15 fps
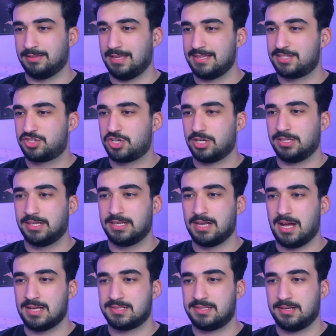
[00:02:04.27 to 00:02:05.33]
That's surely
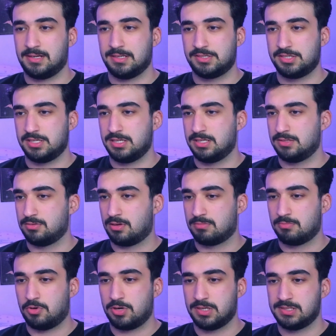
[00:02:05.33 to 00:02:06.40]
not Sarah G nor
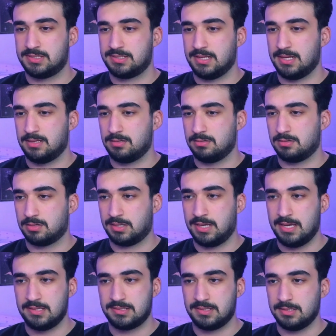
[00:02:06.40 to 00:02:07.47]
Morissette or
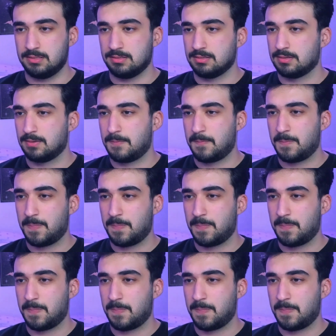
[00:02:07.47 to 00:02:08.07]
KZ.